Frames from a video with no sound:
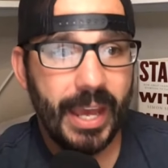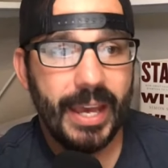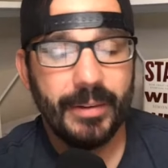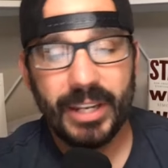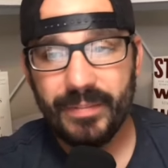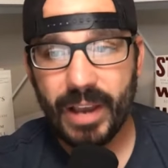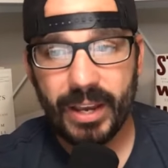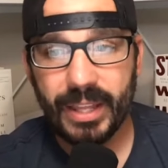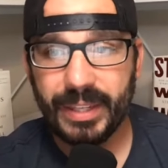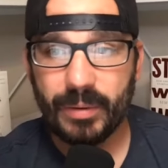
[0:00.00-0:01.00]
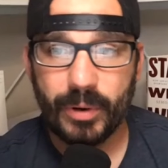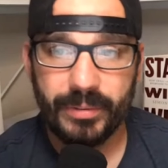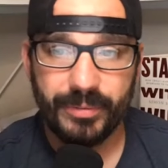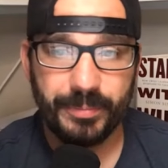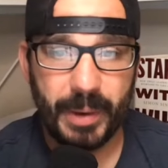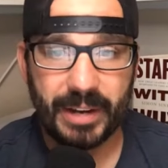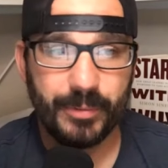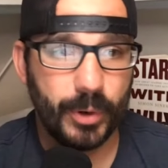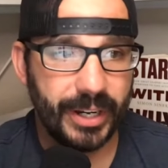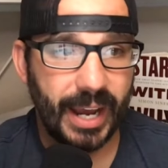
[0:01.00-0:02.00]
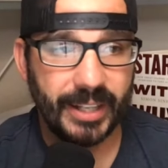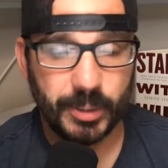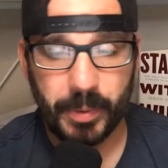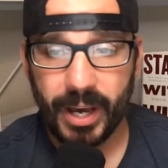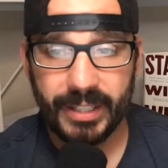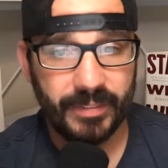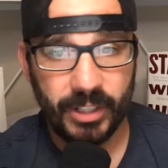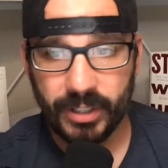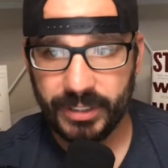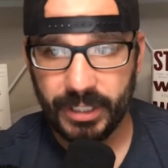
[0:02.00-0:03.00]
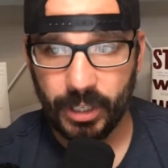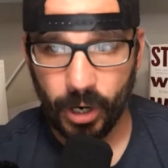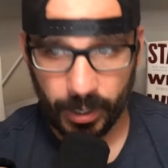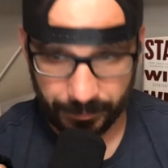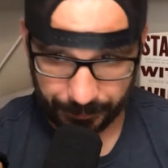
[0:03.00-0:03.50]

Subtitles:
You're getting value at that running back 49 spot, even here at TDR.